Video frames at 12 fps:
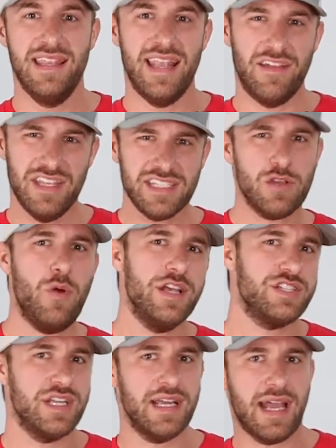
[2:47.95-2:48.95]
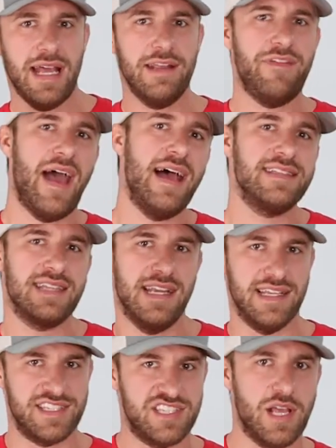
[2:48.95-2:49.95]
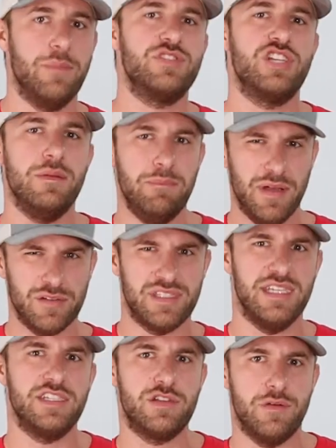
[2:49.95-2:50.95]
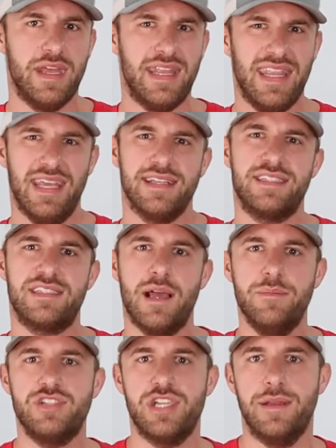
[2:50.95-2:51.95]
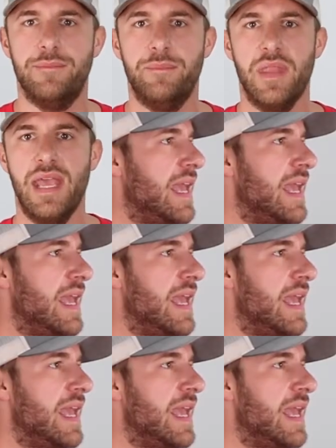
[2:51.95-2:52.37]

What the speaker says: Now, this question kind of has an assumption built into it, and the assumption